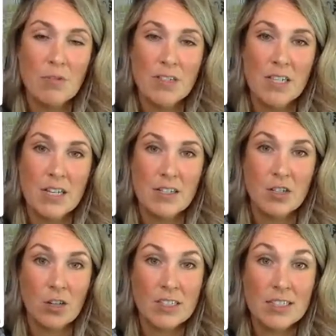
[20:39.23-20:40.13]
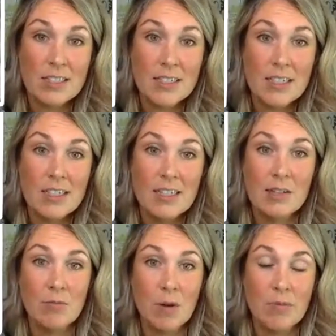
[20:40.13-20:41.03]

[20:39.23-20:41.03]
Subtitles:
It represents toxicity.